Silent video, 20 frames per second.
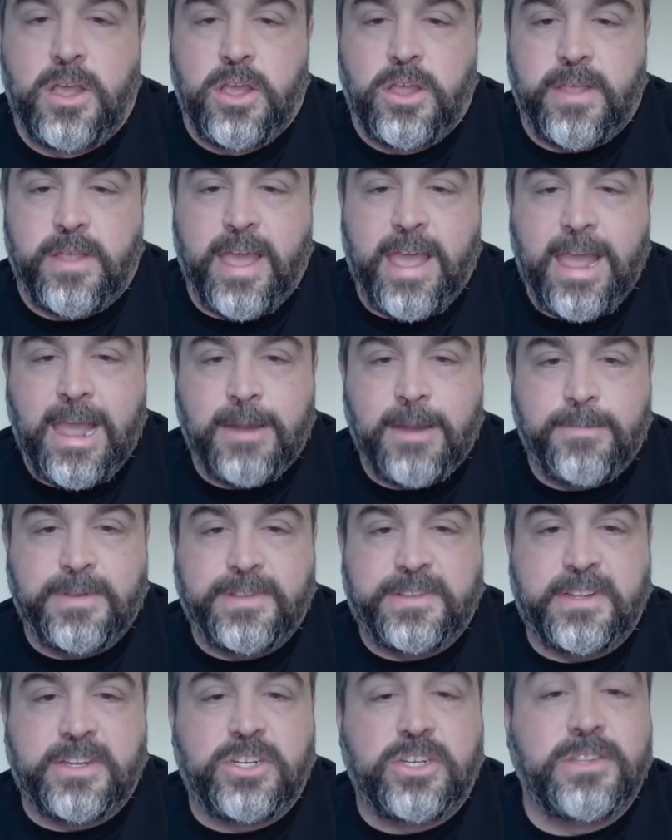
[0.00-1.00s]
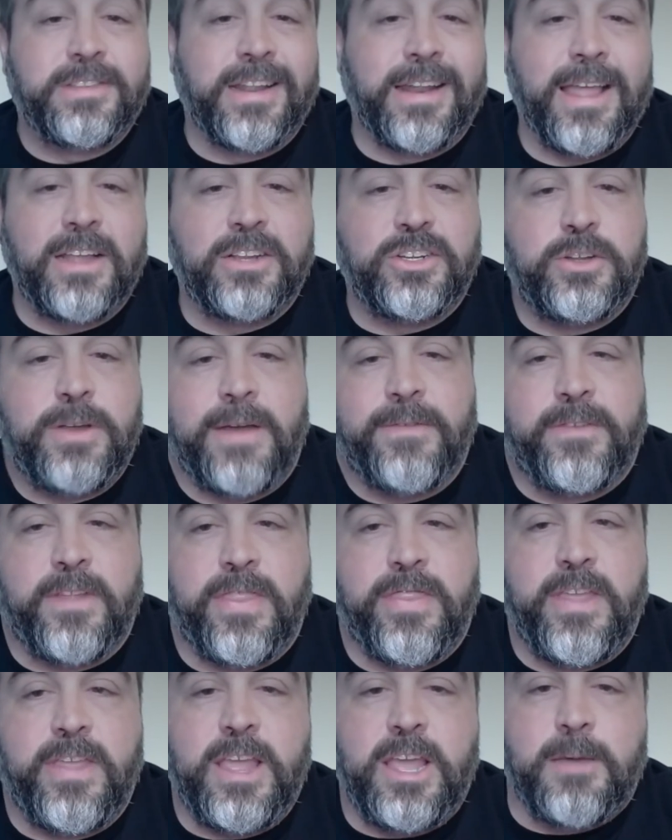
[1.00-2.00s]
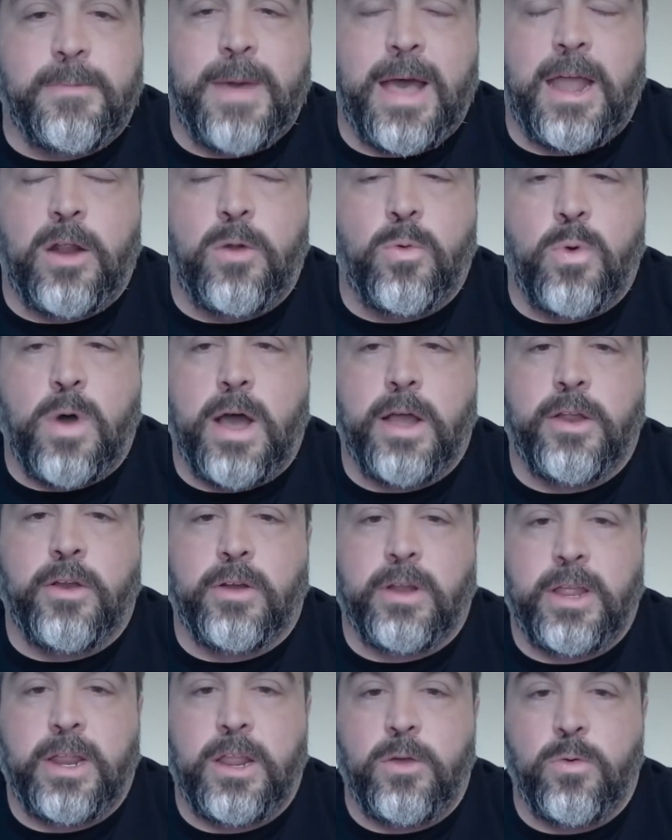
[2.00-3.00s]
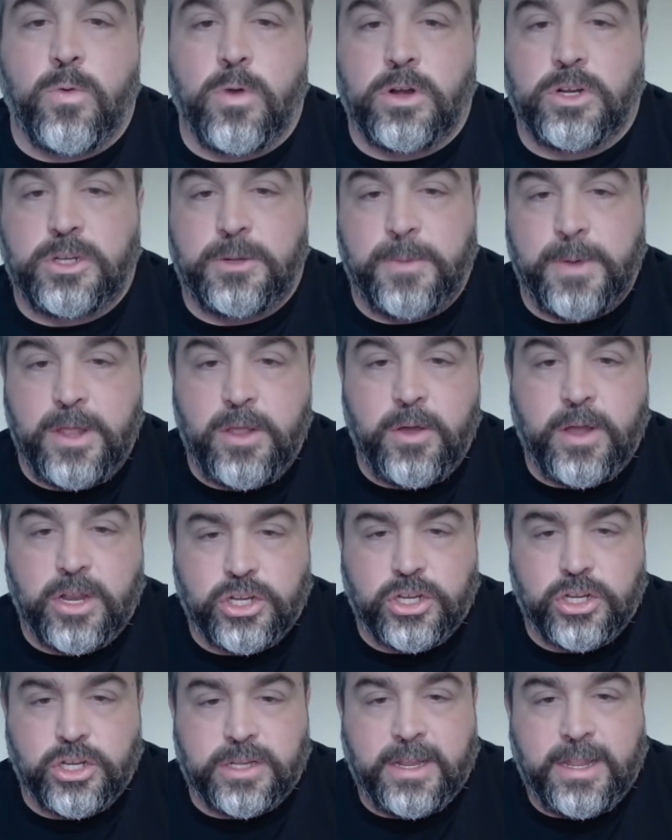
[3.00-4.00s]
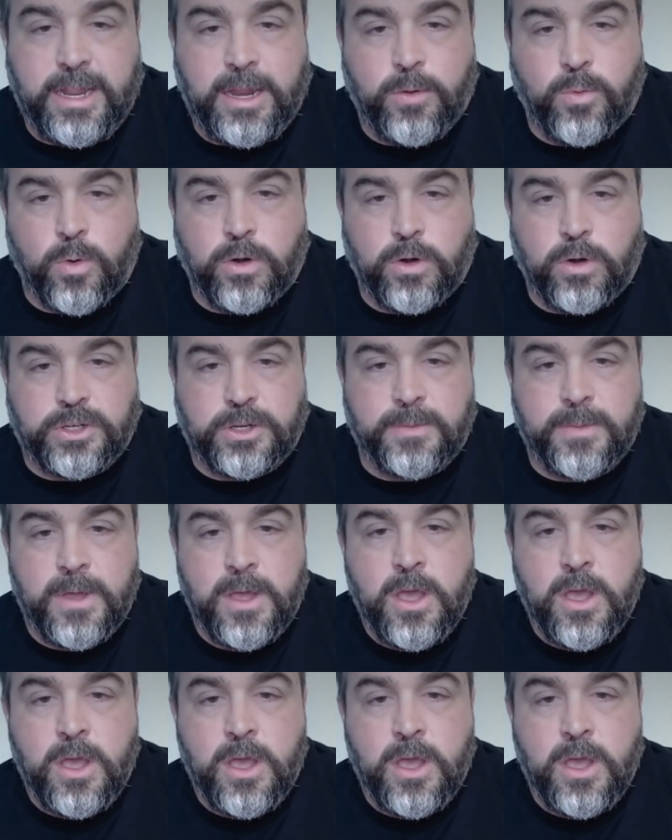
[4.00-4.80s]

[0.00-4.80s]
the hand positions, the less you have to think about it while you're leading worship, and you can just lead worship